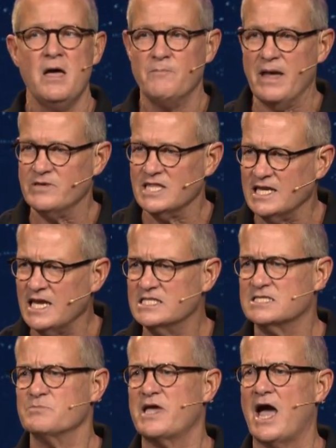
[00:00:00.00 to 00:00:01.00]
Maybe they need
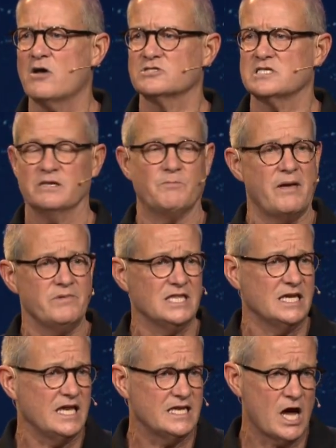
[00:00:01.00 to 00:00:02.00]
some counseling. Maybe
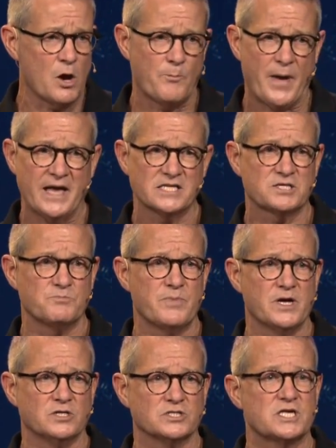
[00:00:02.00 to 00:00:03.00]
they need help paying some
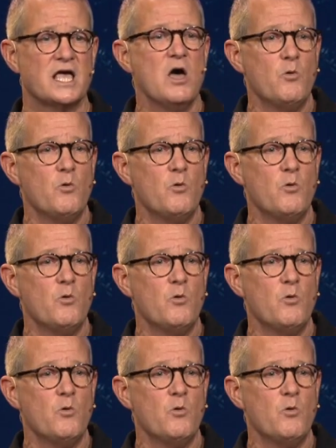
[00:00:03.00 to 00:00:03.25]
bills.